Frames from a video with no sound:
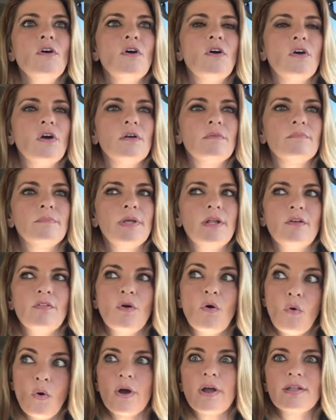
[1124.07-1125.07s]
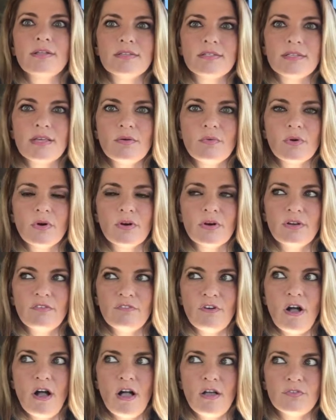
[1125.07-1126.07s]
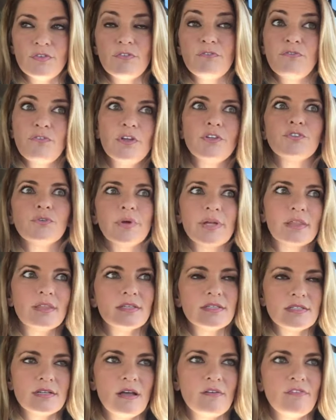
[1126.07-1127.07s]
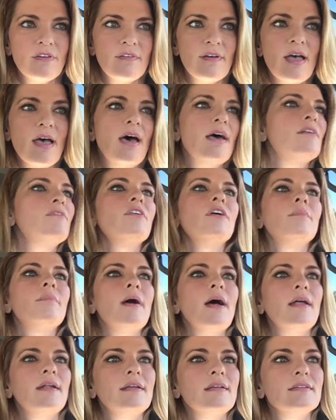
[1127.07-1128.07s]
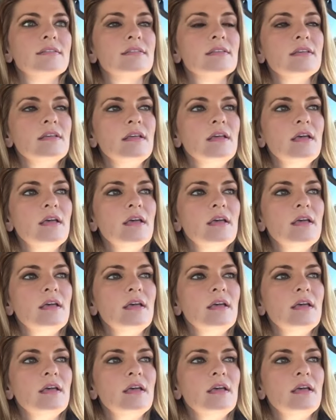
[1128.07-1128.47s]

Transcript: or, you know, the organs that were involved in filtering this stuff out of our bodies.